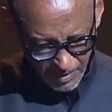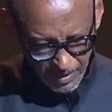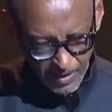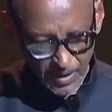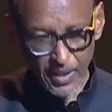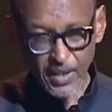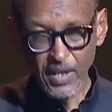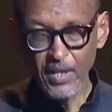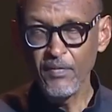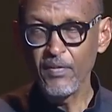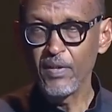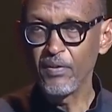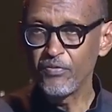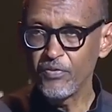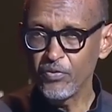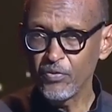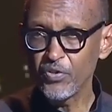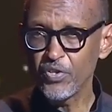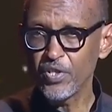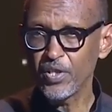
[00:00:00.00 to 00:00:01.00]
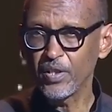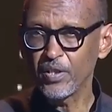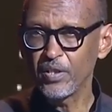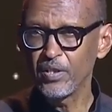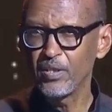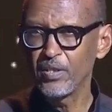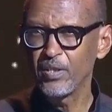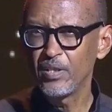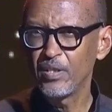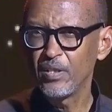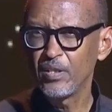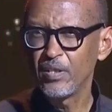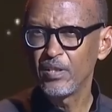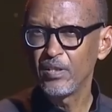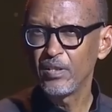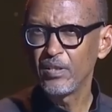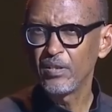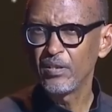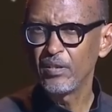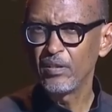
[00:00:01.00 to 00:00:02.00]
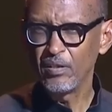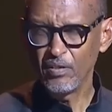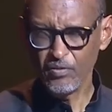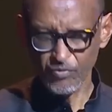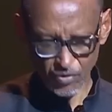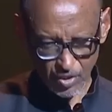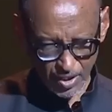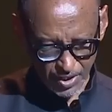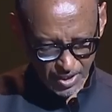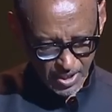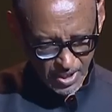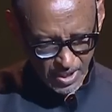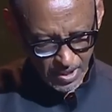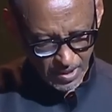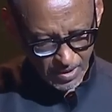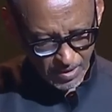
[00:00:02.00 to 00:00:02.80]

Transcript: in the future of Qatar.